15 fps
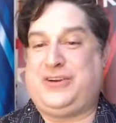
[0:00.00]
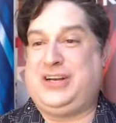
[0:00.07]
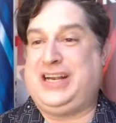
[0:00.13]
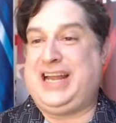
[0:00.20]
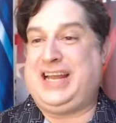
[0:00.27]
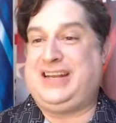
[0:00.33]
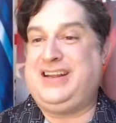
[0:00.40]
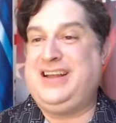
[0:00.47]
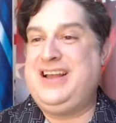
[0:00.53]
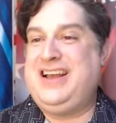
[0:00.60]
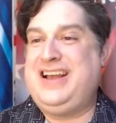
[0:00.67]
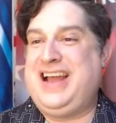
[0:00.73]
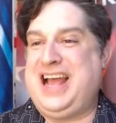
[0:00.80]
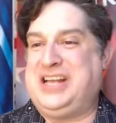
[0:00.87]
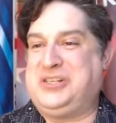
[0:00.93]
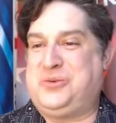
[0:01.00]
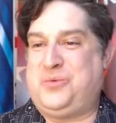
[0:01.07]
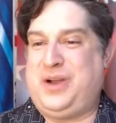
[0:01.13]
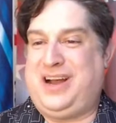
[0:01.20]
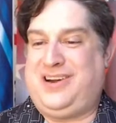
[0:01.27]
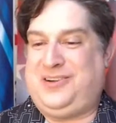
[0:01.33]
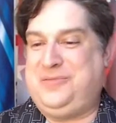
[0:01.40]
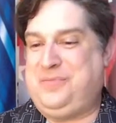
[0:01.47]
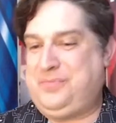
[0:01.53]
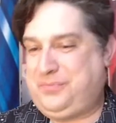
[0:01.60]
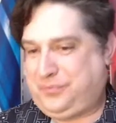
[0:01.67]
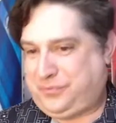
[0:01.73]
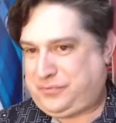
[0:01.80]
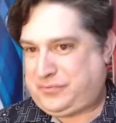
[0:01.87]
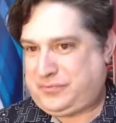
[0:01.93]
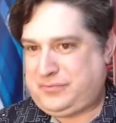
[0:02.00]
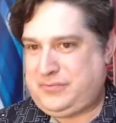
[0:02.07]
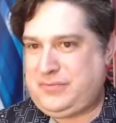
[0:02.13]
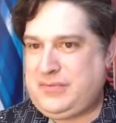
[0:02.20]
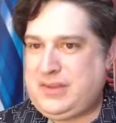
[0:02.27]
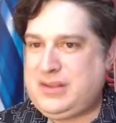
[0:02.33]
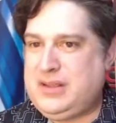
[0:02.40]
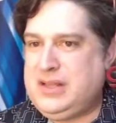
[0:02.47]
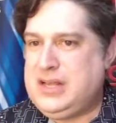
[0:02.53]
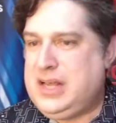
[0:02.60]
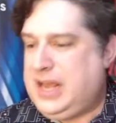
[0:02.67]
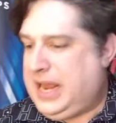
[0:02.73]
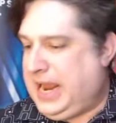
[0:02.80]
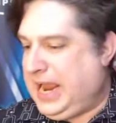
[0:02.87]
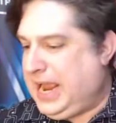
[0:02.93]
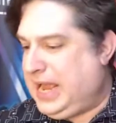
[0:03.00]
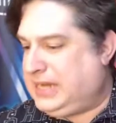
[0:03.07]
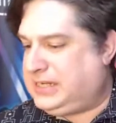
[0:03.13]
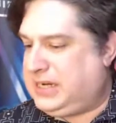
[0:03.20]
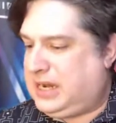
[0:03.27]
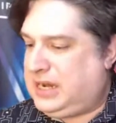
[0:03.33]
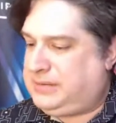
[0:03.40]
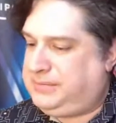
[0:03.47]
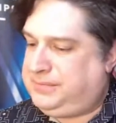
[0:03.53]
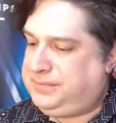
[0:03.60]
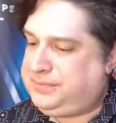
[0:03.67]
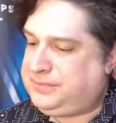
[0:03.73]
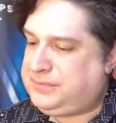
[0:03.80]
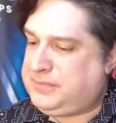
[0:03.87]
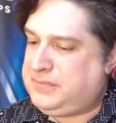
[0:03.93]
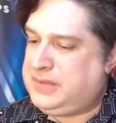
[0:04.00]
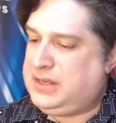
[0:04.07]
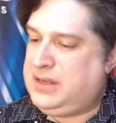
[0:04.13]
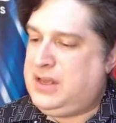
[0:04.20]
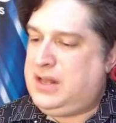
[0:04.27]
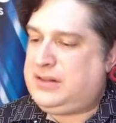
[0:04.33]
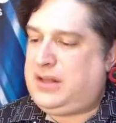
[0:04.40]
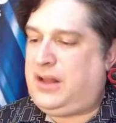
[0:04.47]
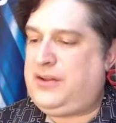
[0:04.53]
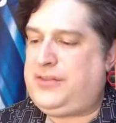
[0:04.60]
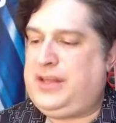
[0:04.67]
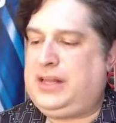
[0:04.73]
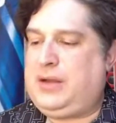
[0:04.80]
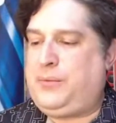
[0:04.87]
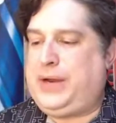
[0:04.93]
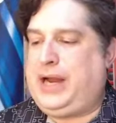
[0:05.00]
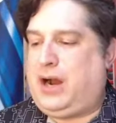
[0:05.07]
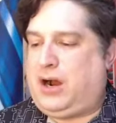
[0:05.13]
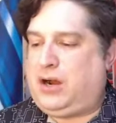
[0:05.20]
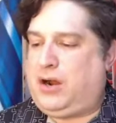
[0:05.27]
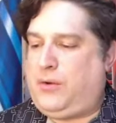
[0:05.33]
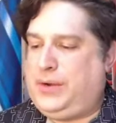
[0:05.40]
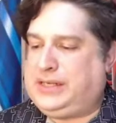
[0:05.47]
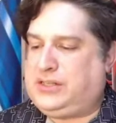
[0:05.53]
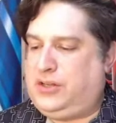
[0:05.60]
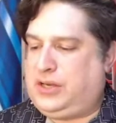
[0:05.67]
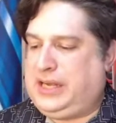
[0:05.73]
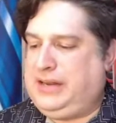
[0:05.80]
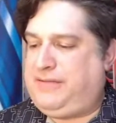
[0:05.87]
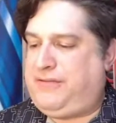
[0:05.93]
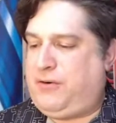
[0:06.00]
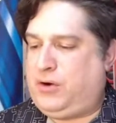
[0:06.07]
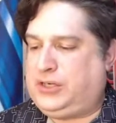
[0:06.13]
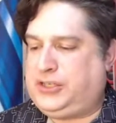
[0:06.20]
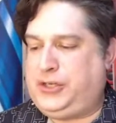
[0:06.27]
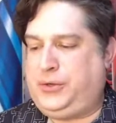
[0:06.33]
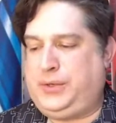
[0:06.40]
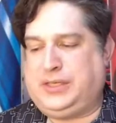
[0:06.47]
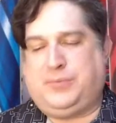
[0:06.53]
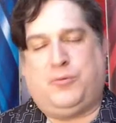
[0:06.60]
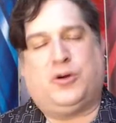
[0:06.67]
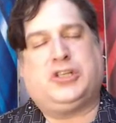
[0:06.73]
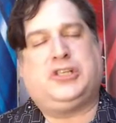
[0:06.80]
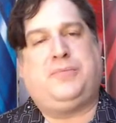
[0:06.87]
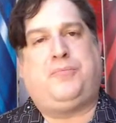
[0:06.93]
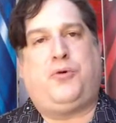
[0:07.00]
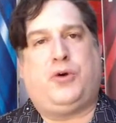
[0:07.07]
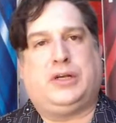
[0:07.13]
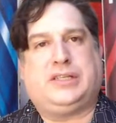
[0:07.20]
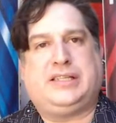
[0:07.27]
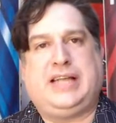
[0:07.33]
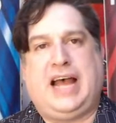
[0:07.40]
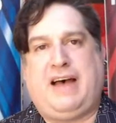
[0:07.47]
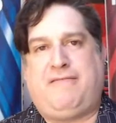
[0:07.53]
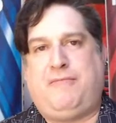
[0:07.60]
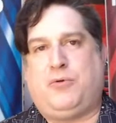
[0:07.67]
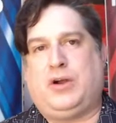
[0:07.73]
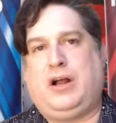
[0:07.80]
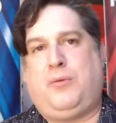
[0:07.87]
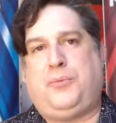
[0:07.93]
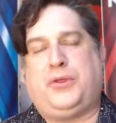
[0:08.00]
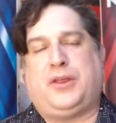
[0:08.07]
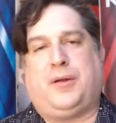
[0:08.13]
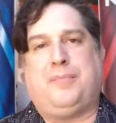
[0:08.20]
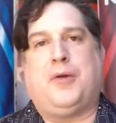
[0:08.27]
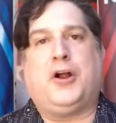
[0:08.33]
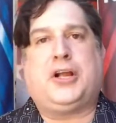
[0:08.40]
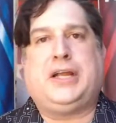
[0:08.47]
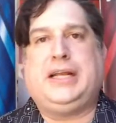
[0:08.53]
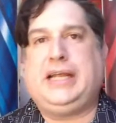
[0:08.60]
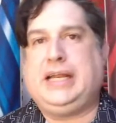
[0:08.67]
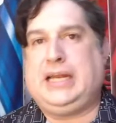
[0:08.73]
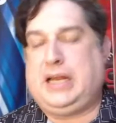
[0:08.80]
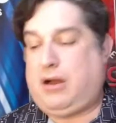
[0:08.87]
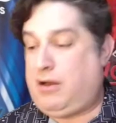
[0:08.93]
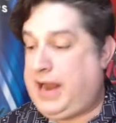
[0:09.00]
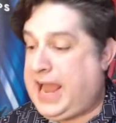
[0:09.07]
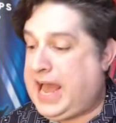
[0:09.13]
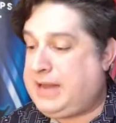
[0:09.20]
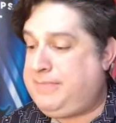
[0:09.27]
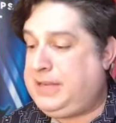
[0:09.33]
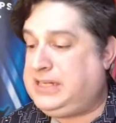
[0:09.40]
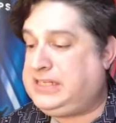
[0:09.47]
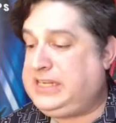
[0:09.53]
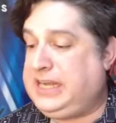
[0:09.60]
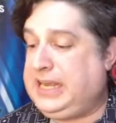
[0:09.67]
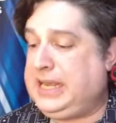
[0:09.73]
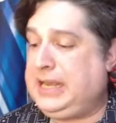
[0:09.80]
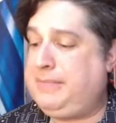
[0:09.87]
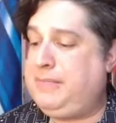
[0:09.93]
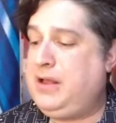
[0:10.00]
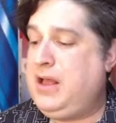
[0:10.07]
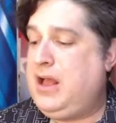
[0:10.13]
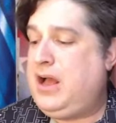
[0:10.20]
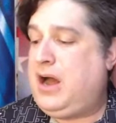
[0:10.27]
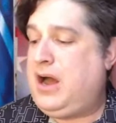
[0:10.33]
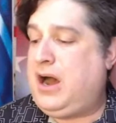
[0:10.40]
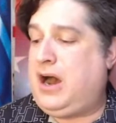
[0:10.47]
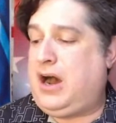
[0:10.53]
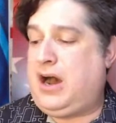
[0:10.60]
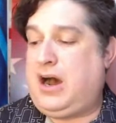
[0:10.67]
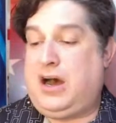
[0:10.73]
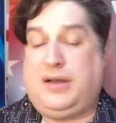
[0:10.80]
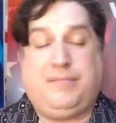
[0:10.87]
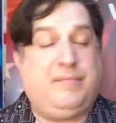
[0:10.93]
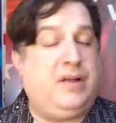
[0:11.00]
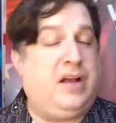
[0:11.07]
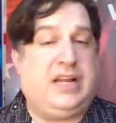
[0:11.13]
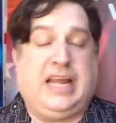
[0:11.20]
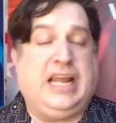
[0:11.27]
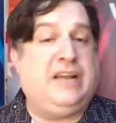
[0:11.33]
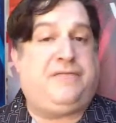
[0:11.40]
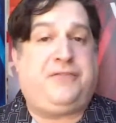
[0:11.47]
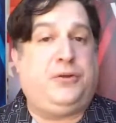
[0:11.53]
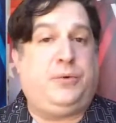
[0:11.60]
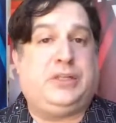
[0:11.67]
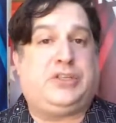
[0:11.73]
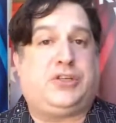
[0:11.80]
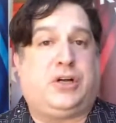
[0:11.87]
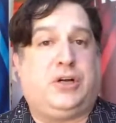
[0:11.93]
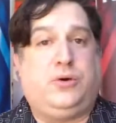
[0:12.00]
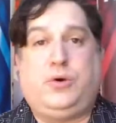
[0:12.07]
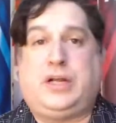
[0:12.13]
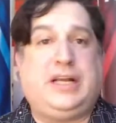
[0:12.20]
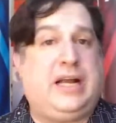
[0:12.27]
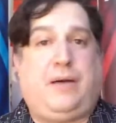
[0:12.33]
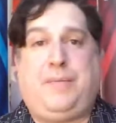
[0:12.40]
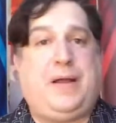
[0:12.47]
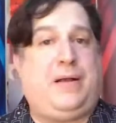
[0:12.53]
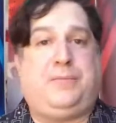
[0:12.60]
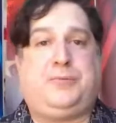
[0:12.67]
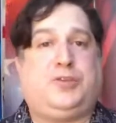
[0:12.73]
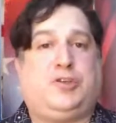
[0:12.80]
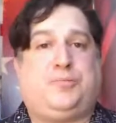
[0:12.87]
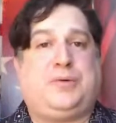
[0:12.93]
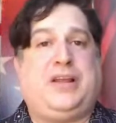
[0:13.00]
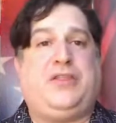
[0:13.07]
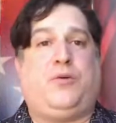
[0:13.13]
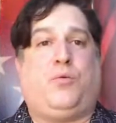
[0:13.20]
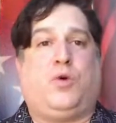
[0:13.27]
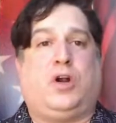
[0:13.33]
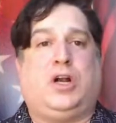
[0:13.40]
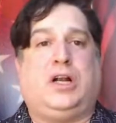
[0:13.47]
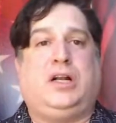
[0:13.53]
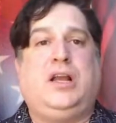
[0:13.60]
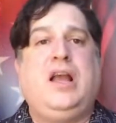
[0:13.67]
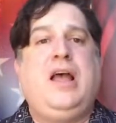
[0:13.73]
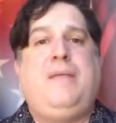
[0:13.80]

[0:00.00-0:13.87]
again as well. And the other thing that we are always looking for too is more support staff, more help with our marketing and our admin team, an influencer who can help spread the word.